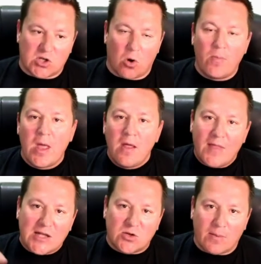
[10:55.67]
So
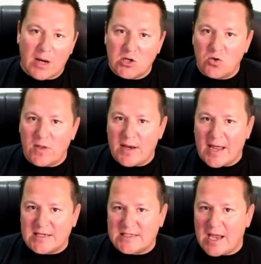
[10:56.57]
that's what I'm going to do in the
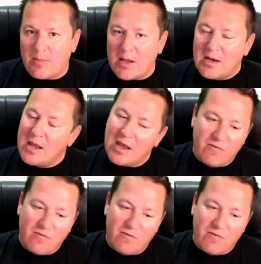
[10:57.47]
next segment.